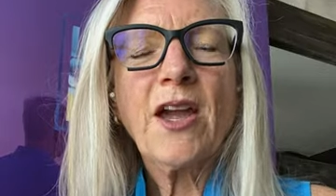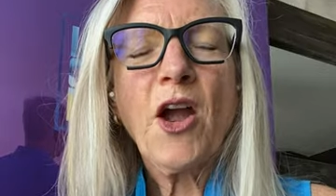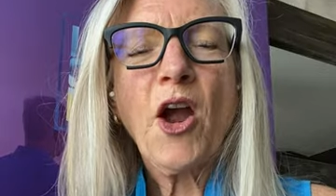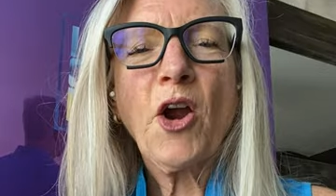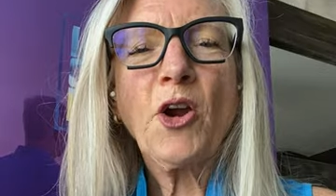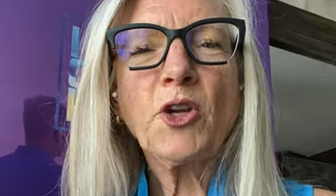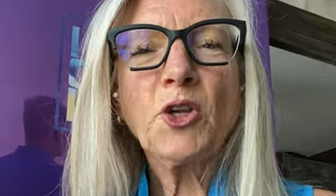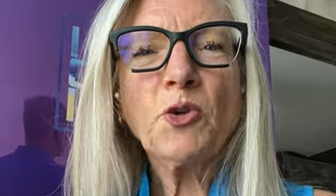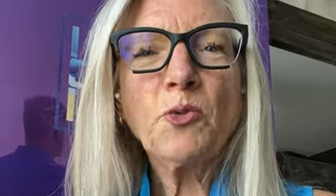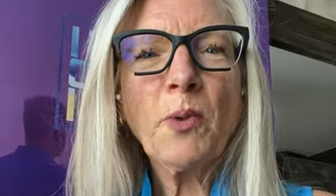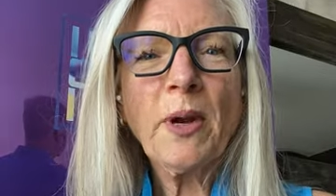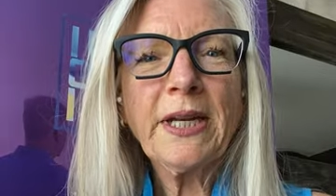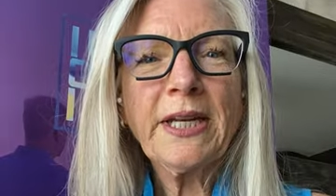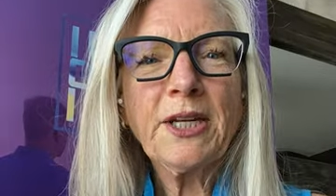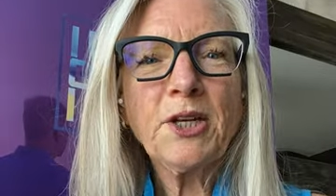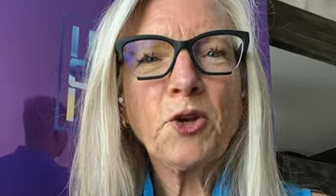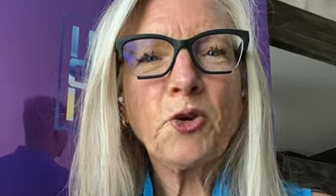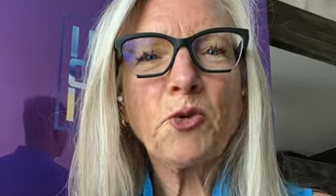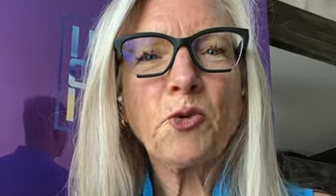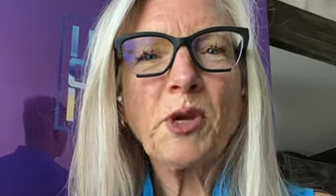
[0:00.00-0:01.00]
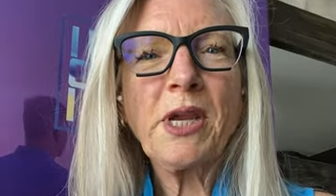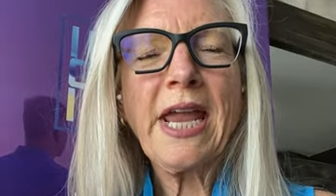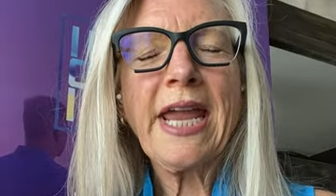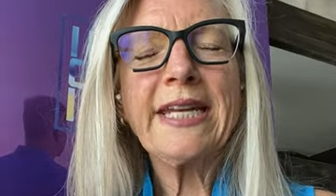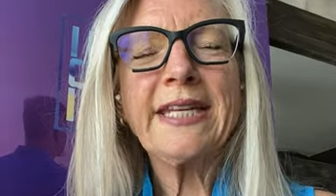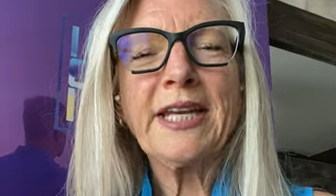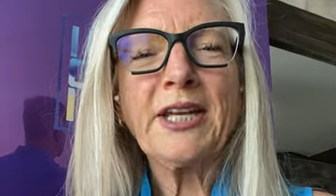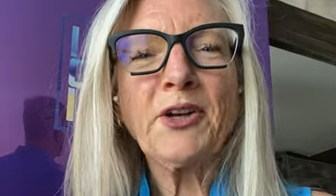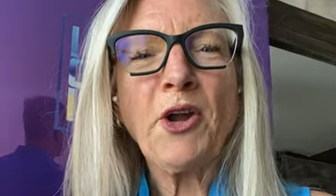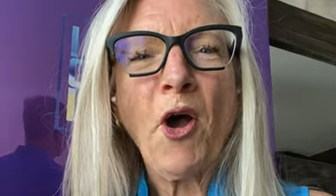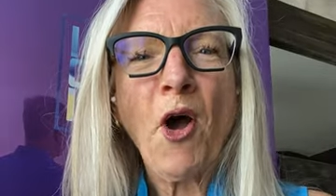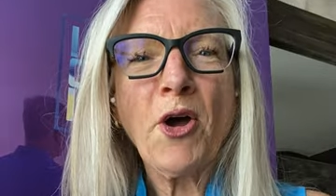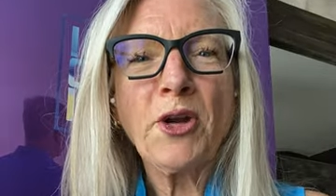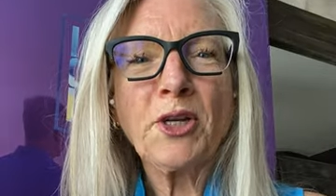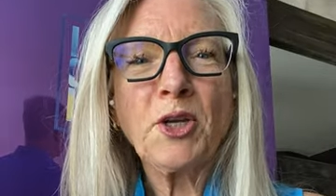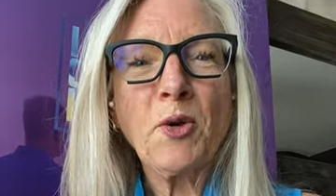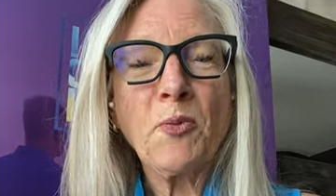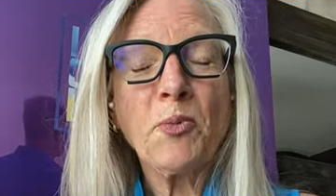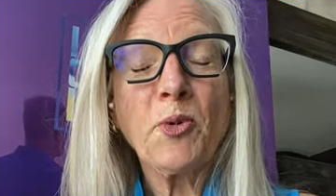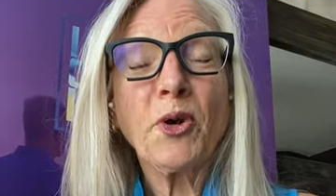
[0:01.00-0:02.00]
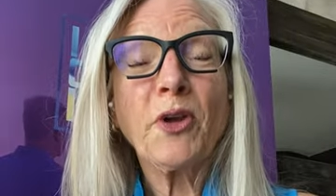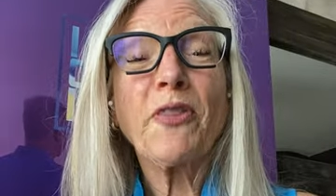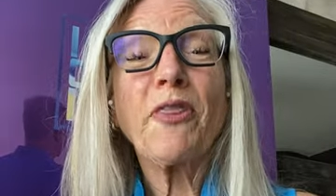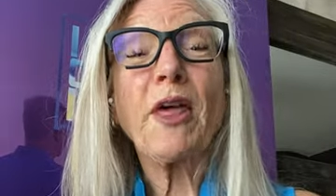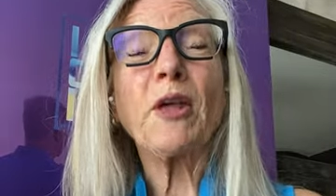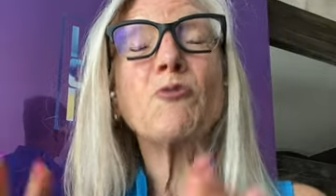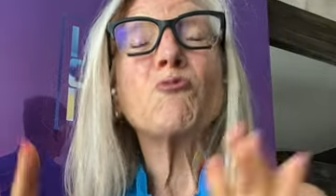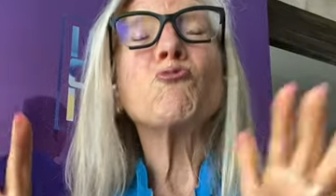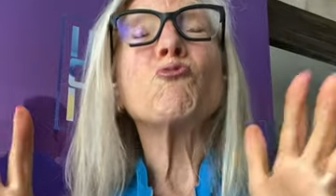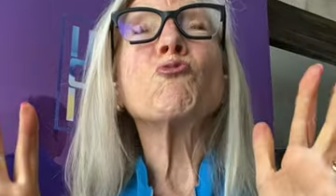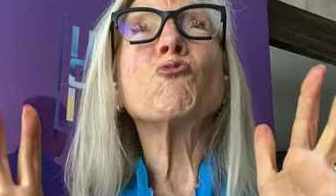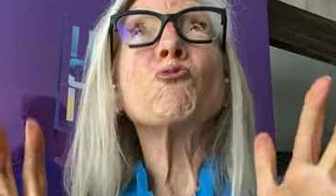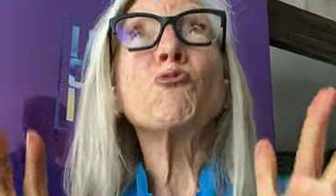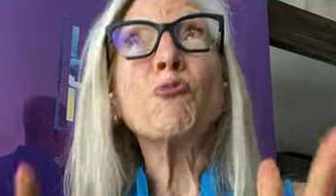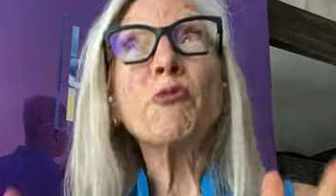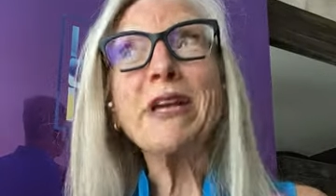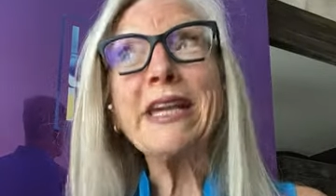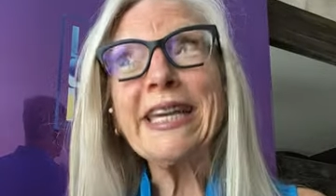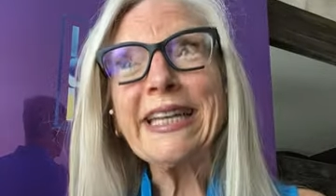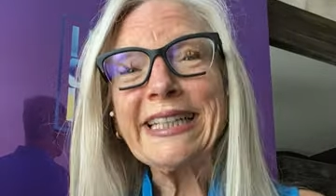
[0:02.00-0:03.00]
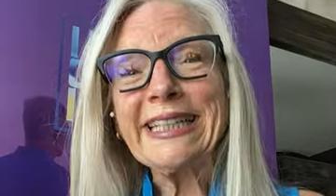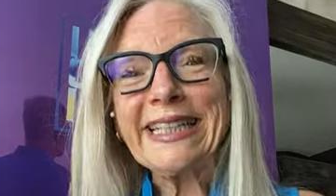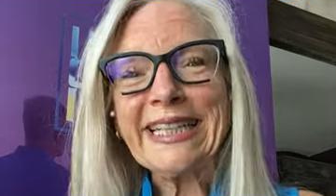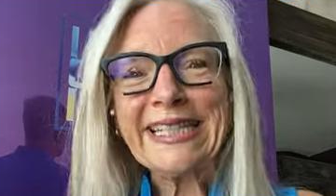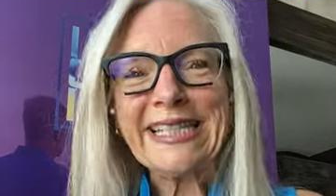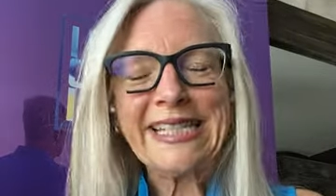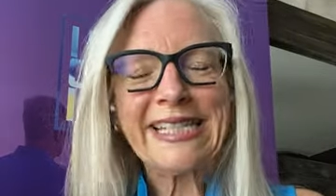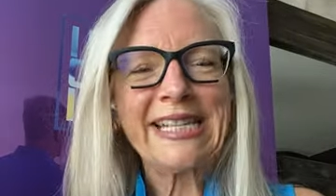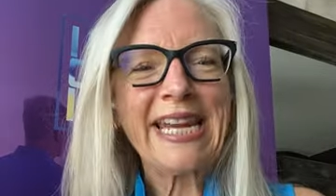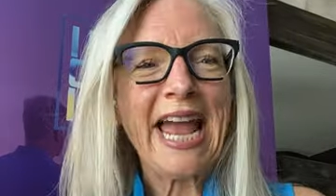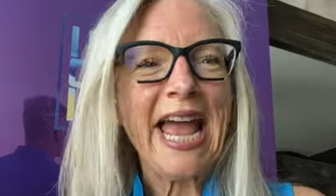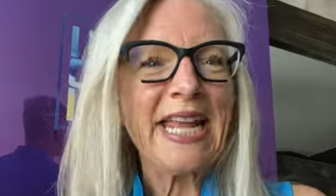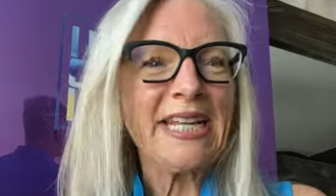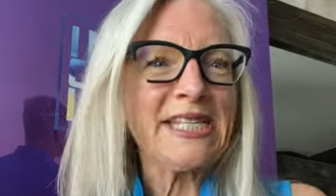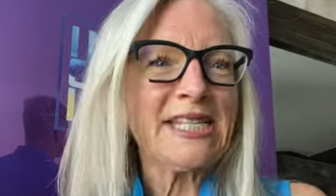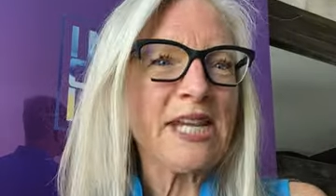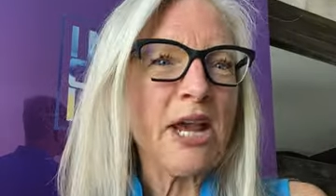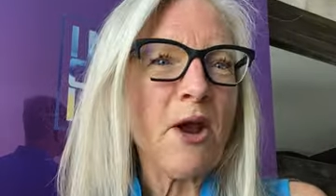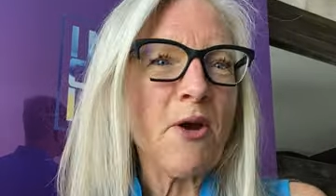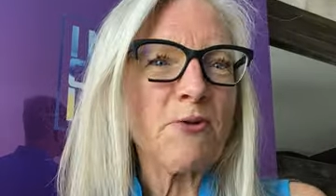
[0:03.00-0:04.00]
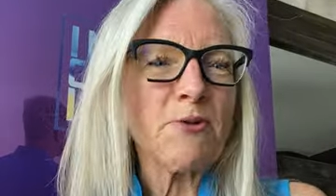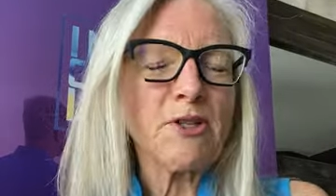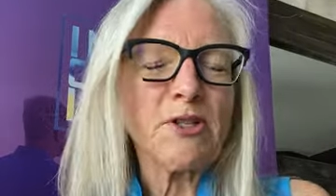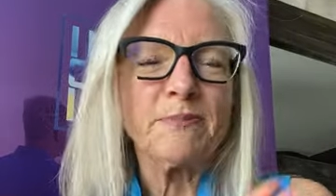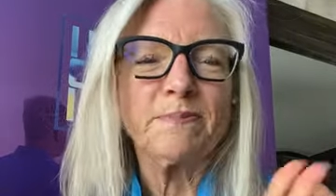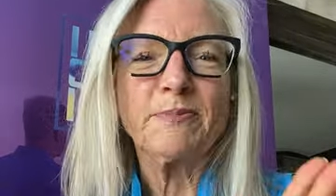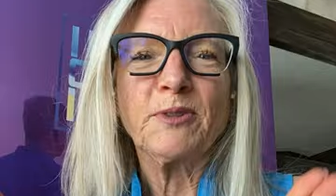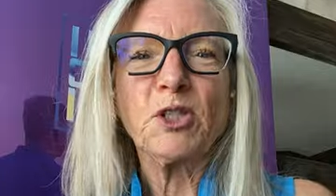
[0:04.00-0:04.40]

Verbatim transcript: Are you ready to create an audiobook that really stands out?